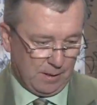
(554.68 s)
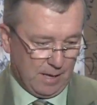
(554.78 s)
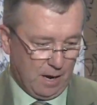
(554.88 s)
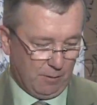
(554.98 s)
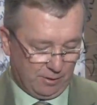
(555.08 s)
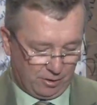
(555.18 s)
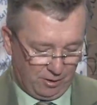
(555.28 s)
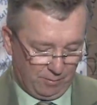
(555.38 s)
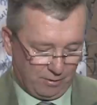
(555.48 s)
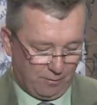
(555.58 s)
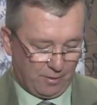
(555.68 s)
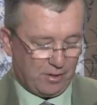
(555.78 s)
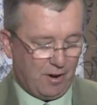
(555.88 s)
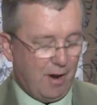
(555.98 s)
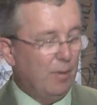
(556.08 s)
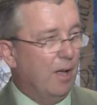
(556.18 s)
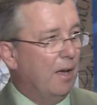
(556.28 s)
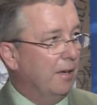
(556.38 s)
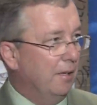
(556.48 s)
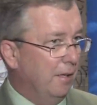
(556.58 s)
Now, in terms of the
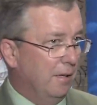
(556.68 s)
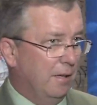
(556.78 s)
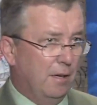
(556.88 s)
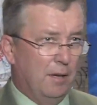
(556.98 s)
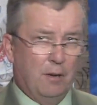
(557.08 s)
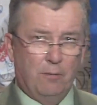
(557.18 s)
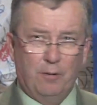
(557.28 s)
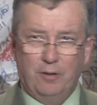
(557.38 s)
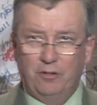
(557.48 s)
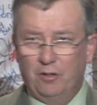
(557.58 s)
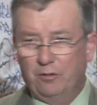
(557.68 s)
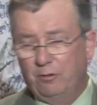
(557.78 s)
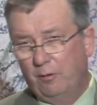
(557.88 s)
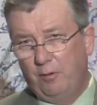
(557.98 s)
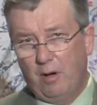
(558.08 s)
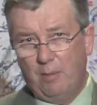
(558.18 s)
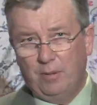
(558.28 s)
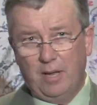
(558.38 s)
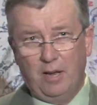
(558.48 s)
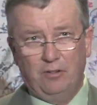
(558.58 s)
timeline for the judicial review
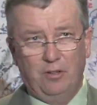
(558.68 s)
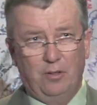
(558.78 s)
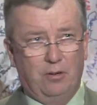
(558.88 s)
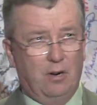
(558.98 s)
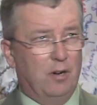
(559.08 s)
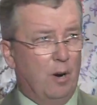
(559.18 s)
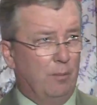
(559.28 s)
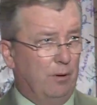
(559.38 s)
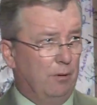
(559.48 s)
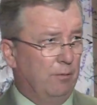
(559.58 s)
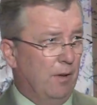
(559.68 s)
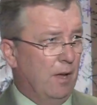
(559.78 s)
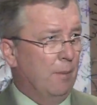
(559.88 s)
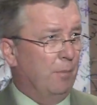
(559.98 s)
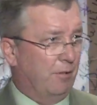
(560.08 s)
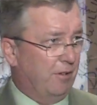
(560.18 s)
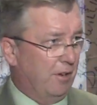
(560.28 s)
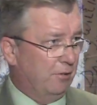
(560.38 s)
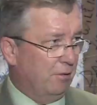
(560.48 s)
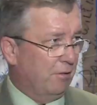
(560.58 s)
application, there are a number of
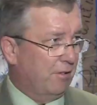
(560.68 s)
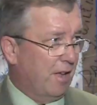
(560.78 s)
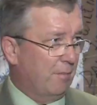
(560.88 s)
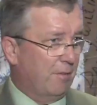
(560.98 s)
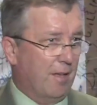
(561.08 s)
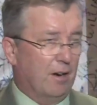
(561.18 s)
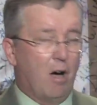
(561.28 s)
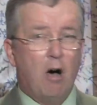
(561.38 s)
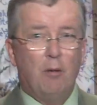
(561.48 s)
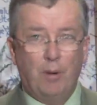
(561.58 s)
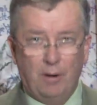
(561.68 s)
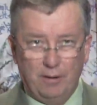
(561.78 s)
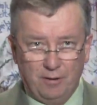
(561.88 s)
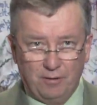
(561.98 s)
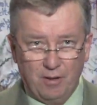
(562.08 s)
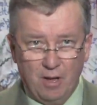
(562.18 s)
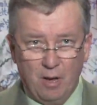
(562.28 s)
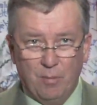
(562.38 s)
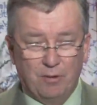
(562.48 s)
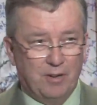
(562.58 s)
procedural steps that all parties
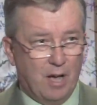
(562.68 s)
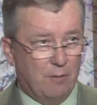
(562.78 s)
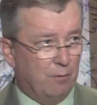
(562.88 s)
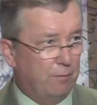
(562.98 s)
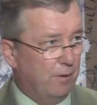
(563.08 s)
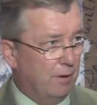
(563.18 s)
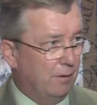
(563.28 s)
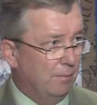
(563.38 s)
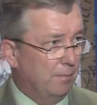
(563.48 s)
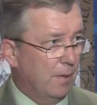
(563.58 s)
must now fulfill.